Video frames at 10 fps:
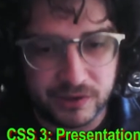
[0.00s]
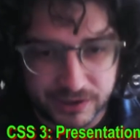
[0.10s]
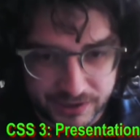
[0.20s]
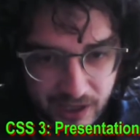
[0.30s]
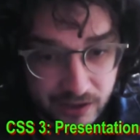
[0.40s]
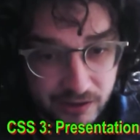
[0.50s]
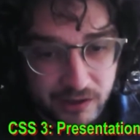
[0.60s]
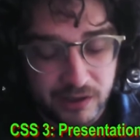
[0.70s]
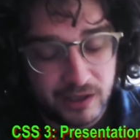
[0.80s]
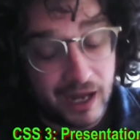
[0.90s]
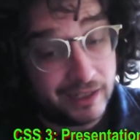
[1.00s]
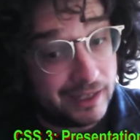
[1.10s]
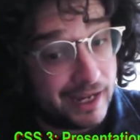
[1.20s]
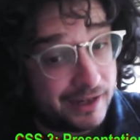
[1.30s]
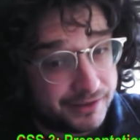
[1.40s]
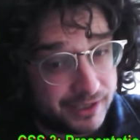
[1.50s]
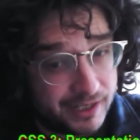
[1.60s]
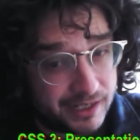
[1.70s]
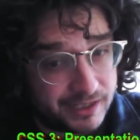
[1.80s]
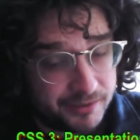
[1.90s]
style and layouting in
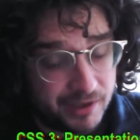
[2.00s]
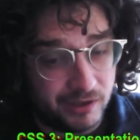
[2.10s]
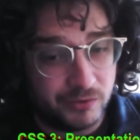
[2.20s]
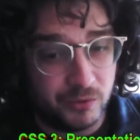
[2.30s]
HTML